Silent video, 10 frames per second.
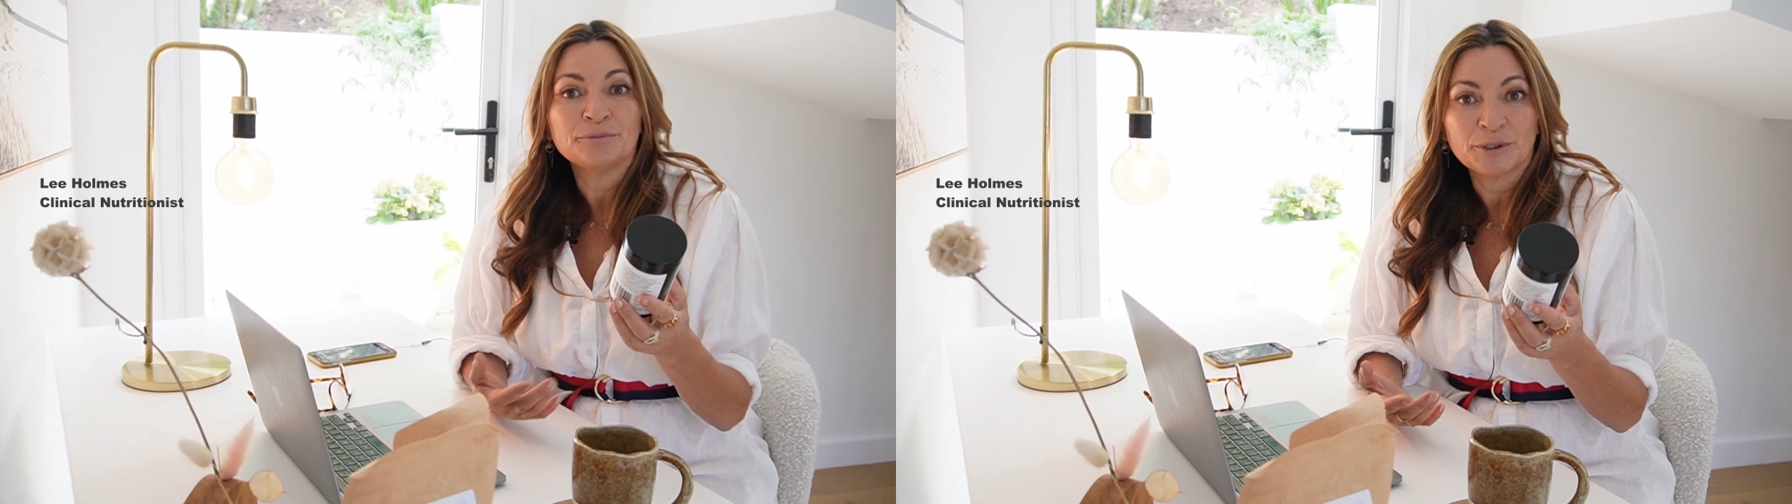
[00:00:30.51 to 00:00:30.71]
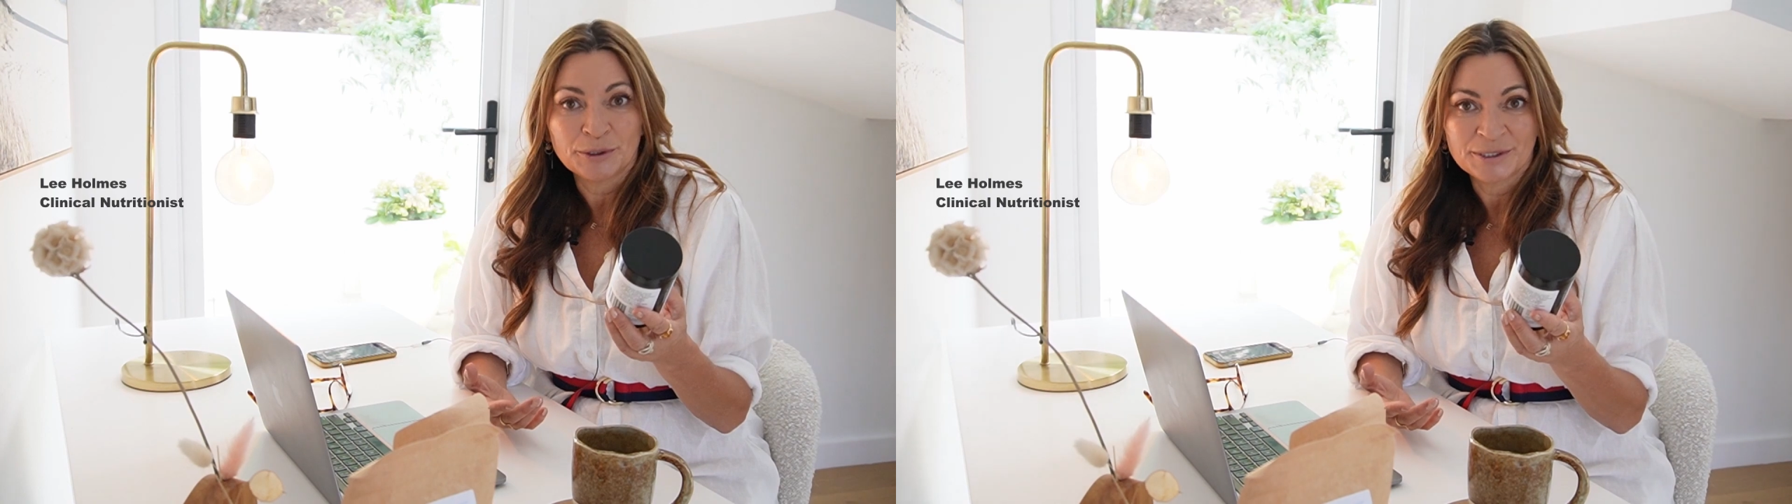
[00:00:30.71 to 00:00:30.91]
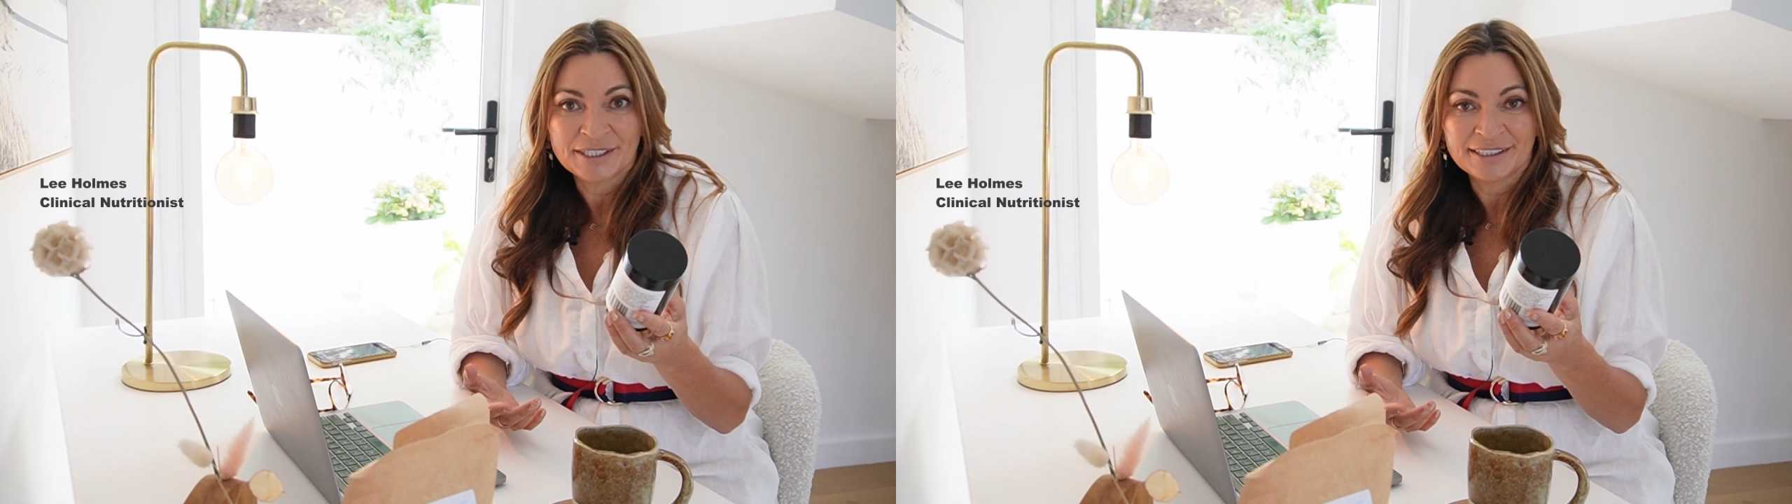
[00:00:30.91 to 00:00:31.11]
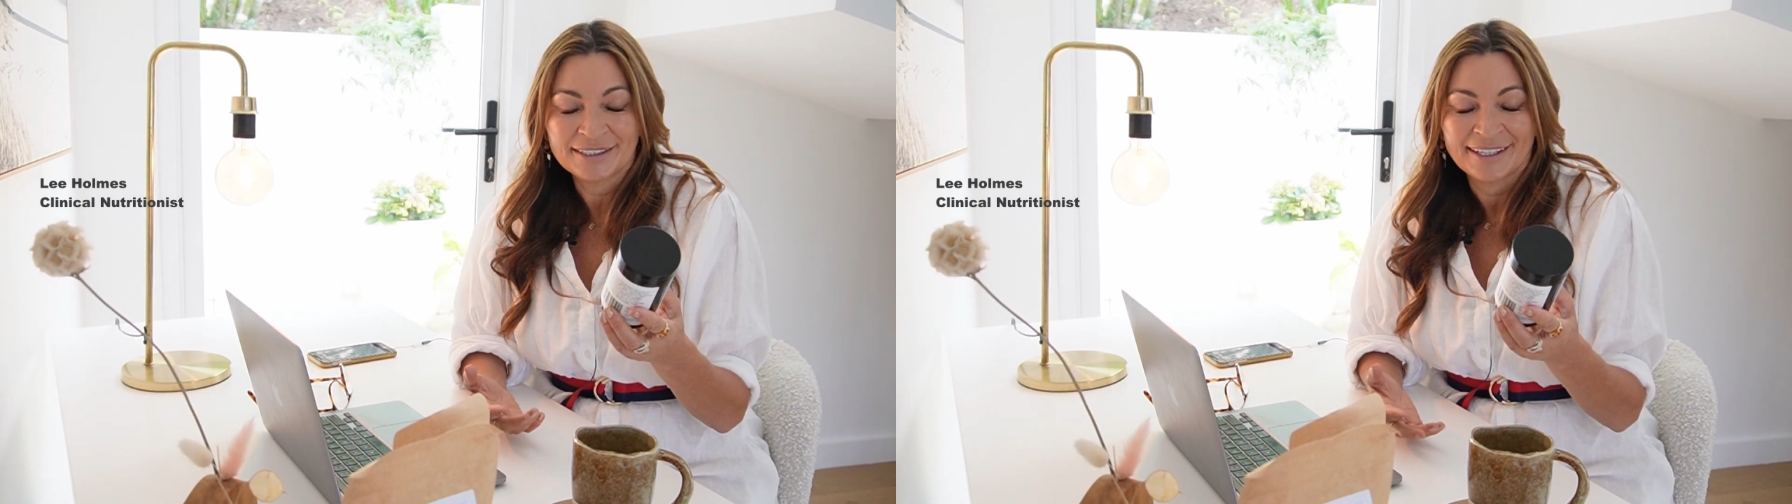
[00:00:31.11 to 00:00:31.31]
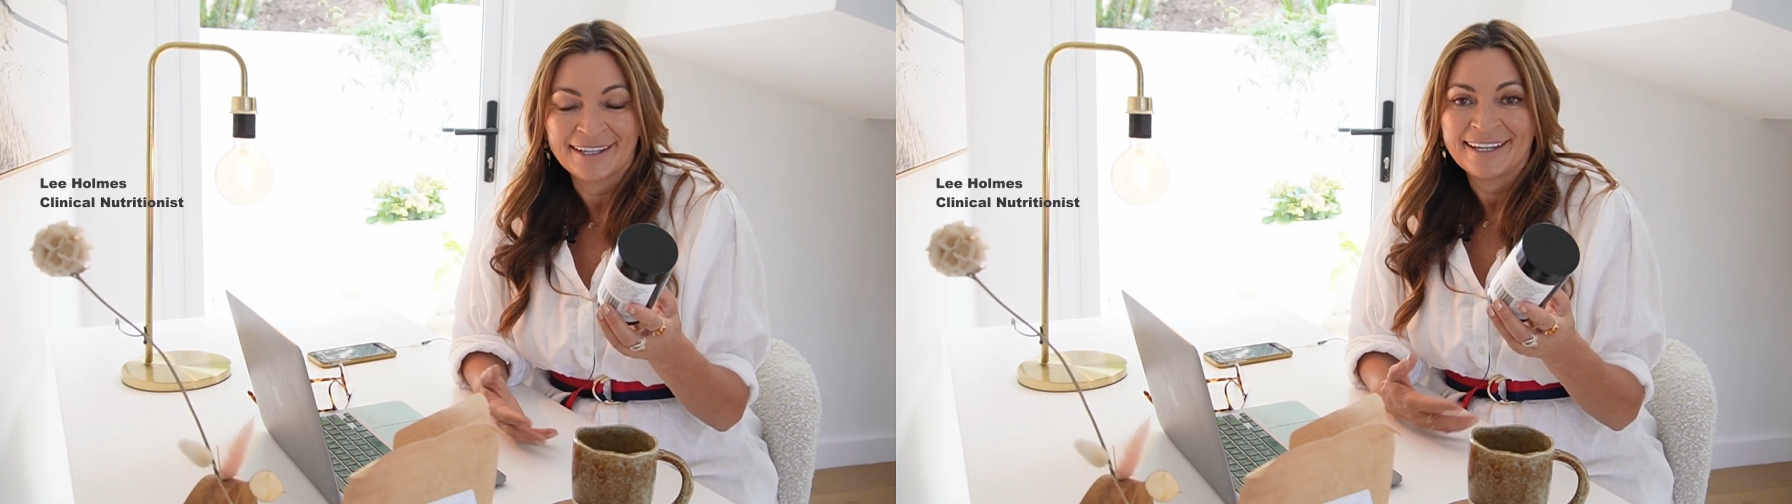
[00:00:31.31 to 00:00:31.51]
bloated.
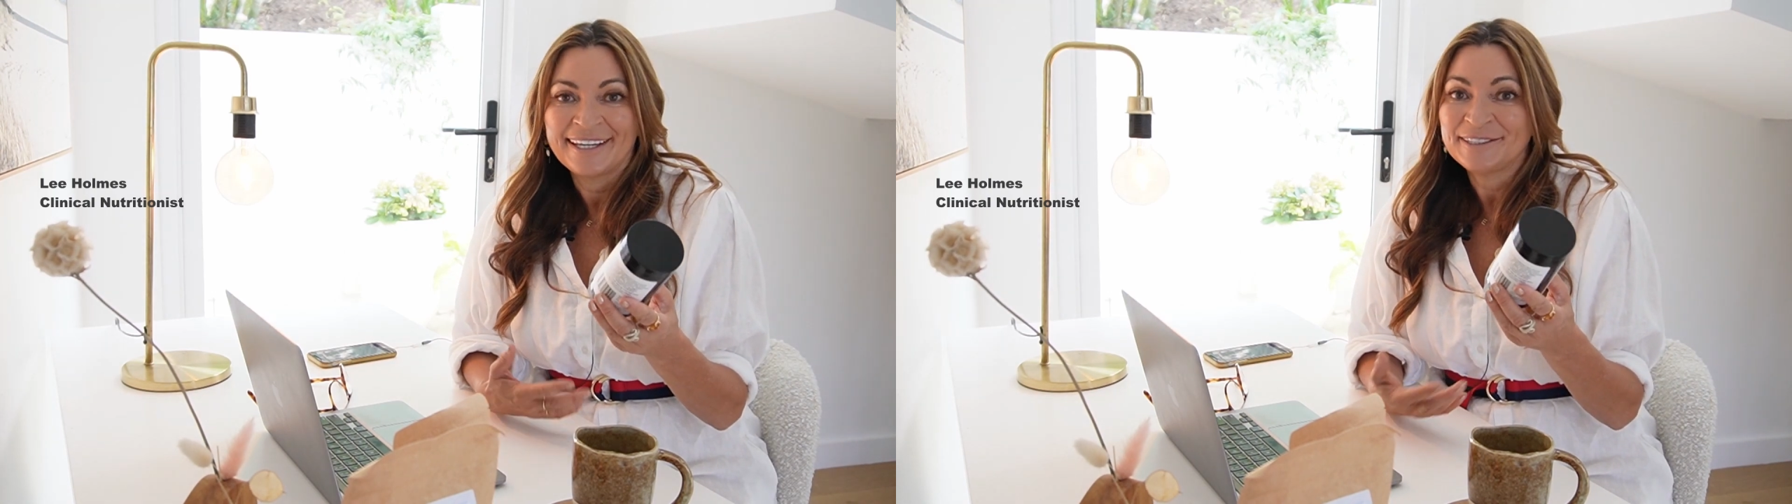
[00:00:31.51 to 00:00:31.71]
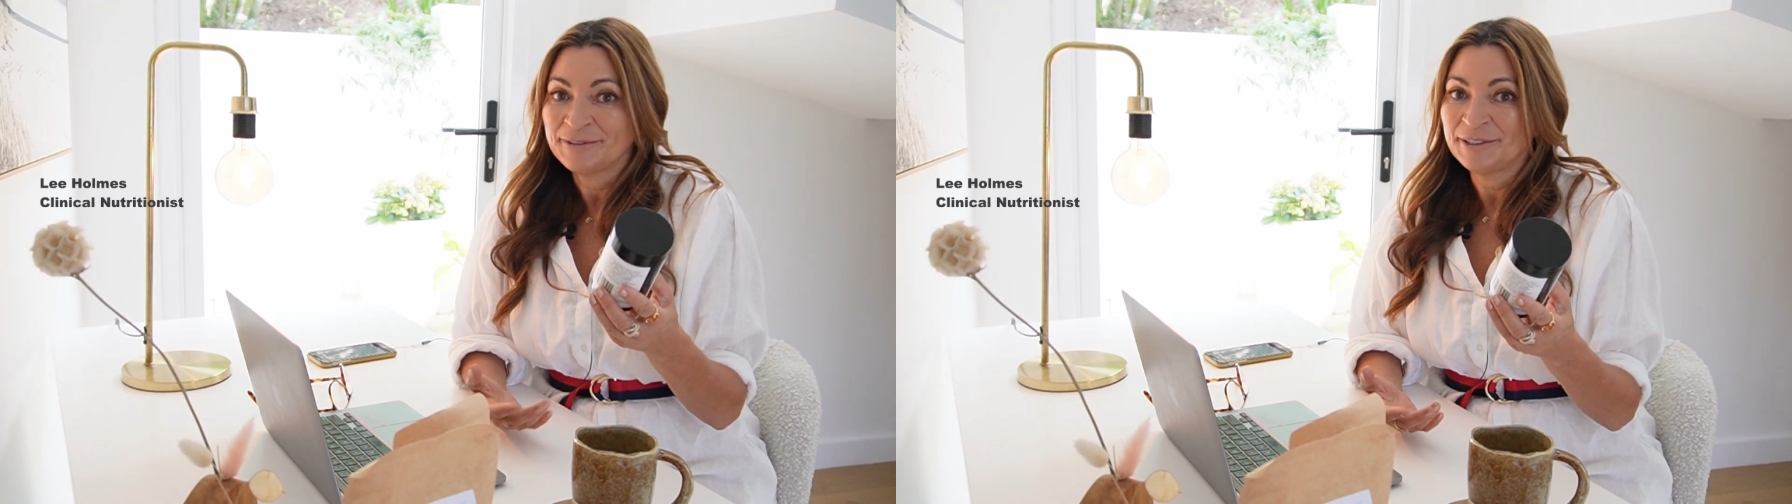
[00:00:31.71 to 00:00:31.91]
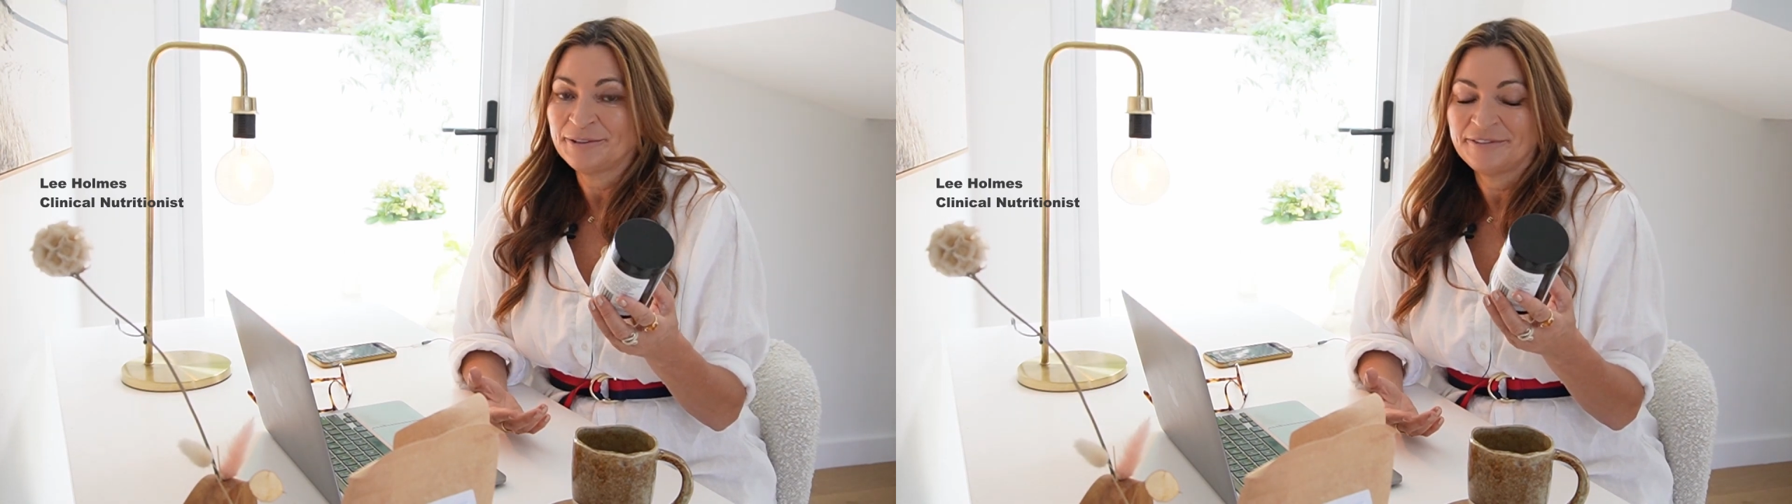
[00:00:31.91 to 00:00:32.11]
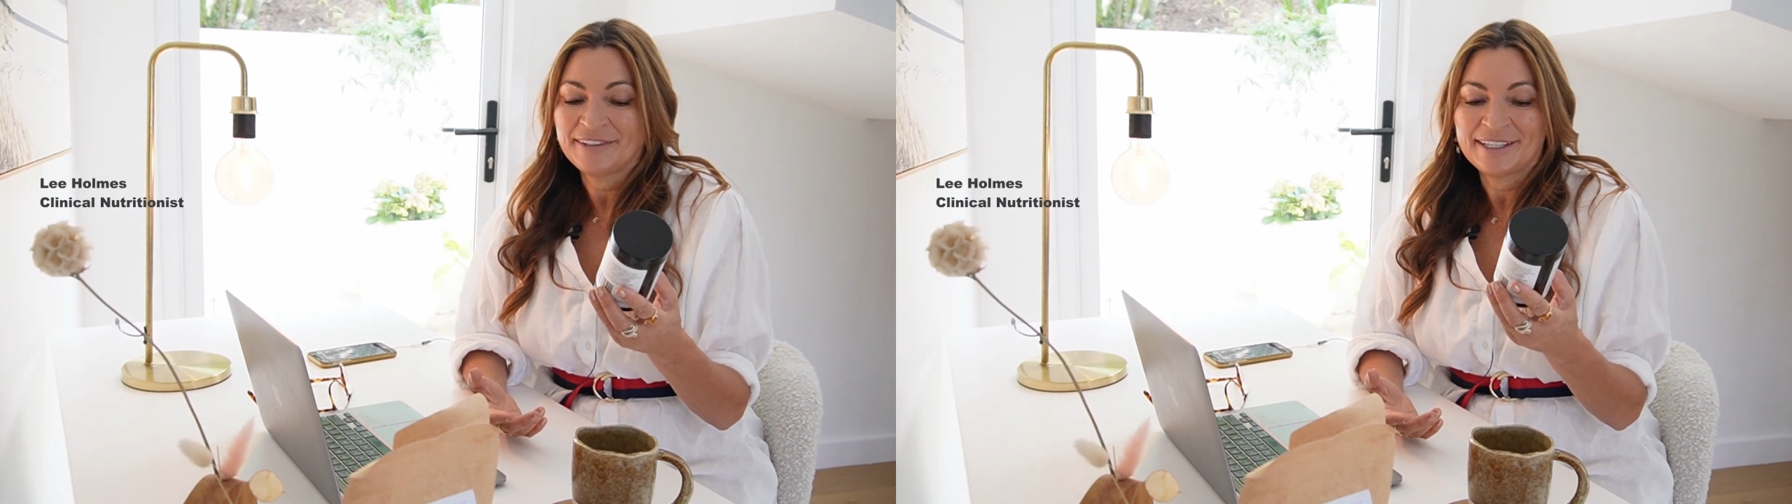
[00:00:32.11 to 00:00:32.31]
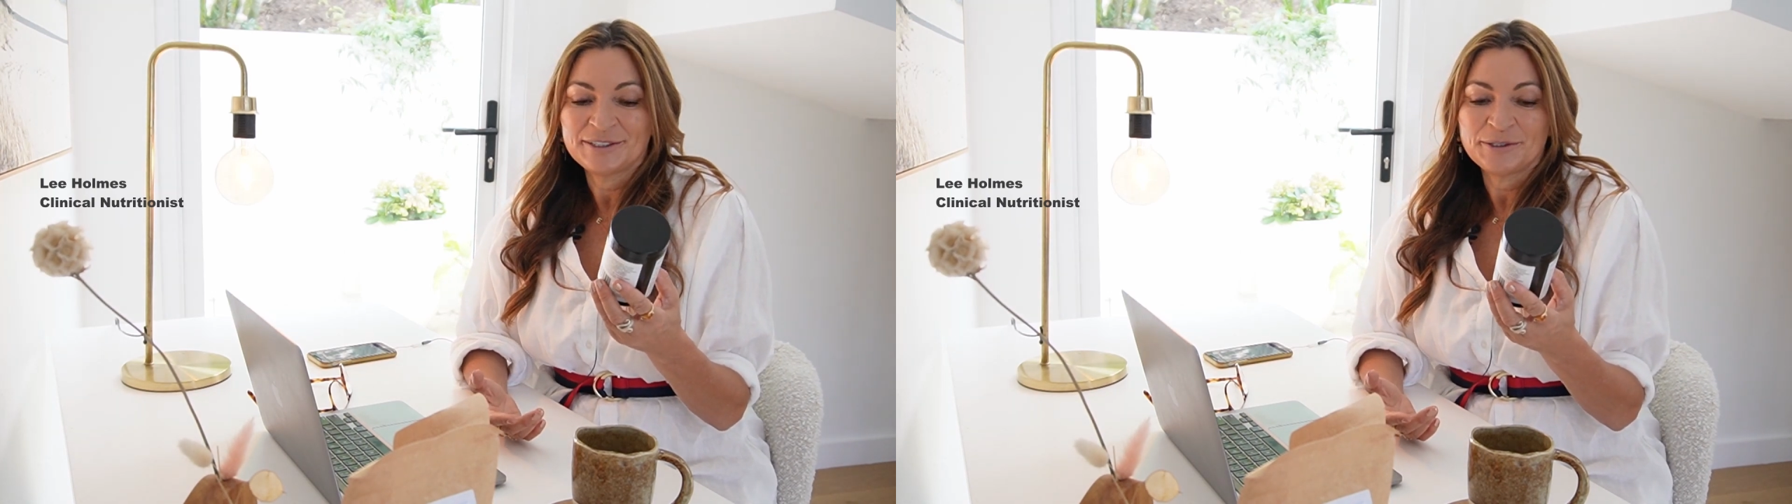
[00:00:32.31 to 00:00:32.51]
It's really good for
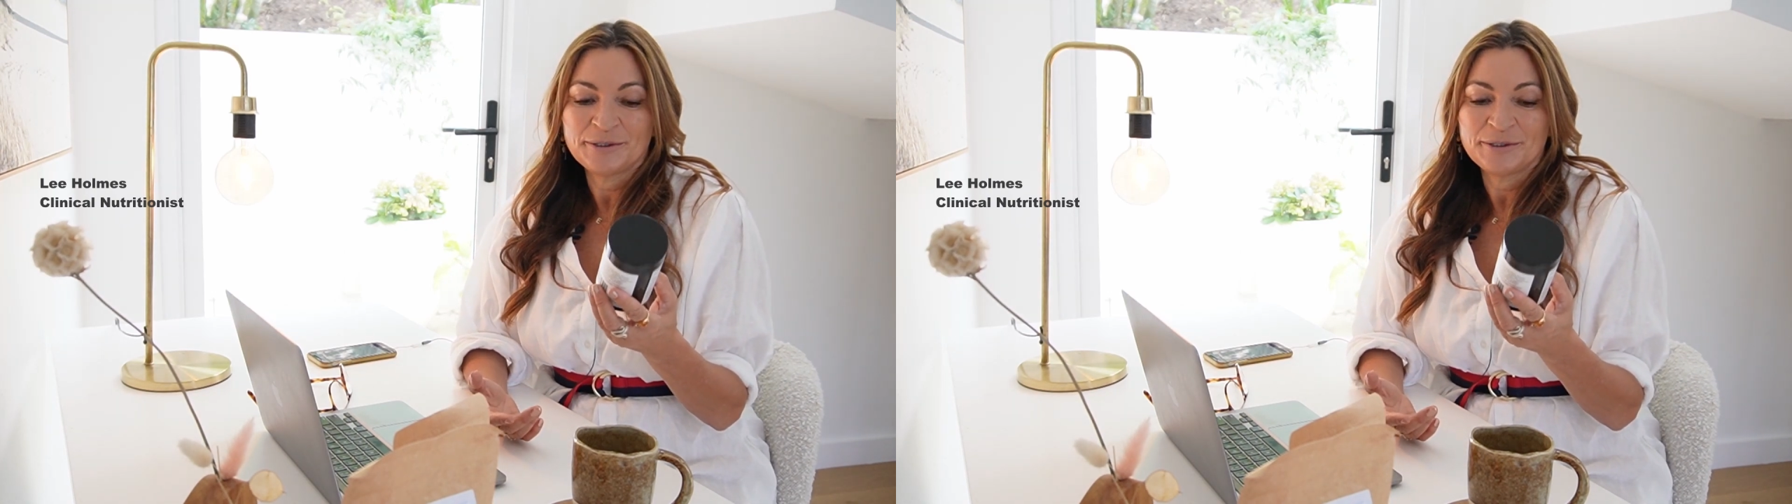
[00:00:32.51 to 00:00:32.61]
that too.